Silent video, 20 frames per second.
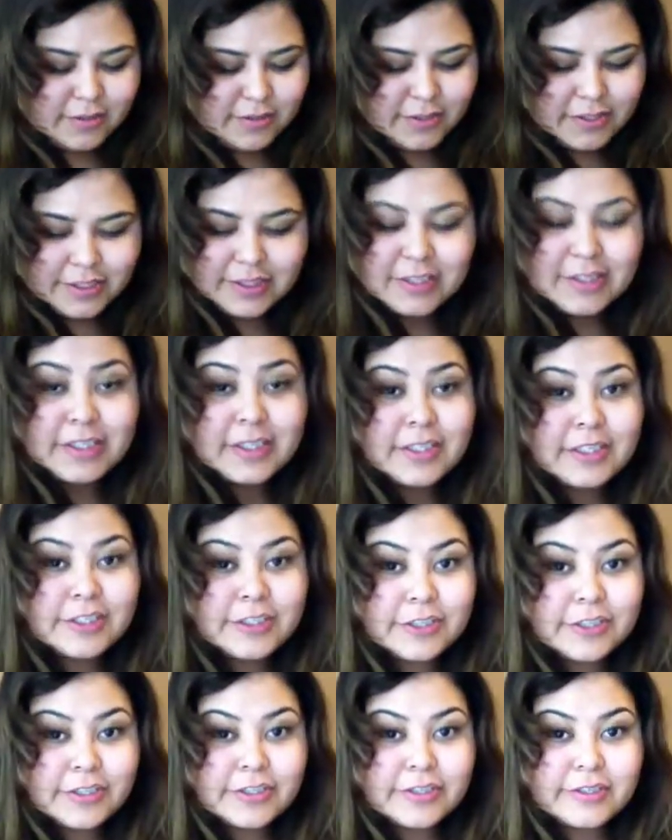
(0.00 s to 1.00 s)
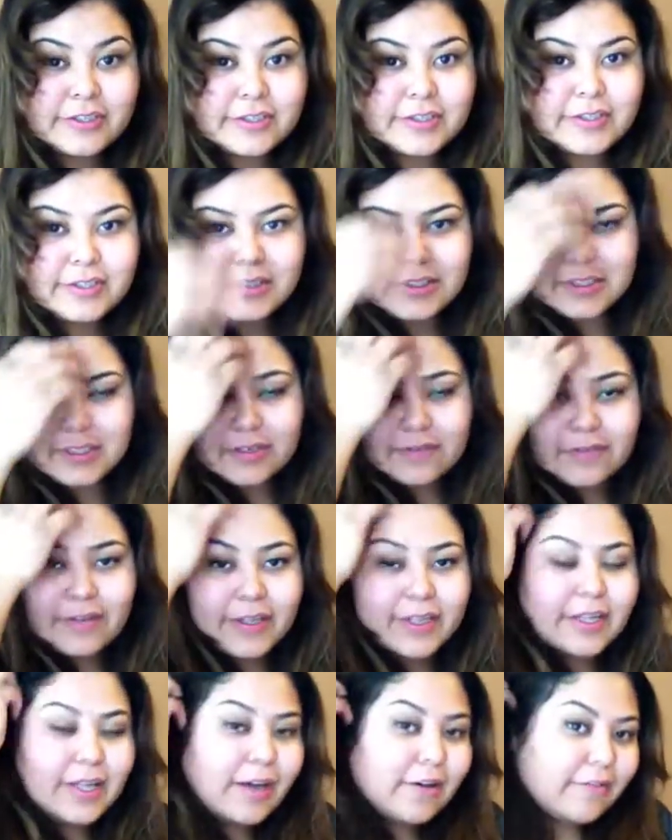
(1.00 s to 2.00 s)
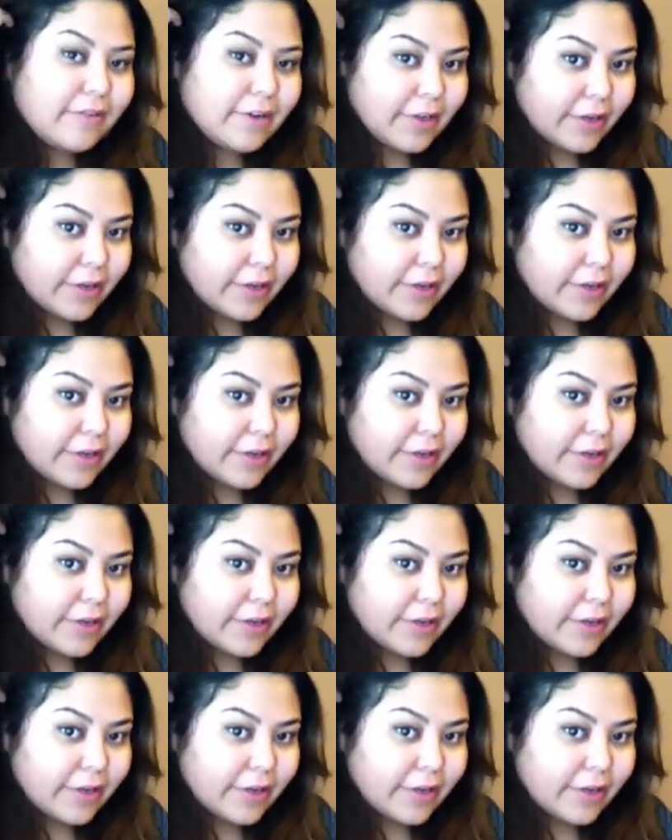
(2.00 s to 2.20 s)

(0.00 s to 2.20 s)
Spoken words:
Disney shirts and stuff like that when I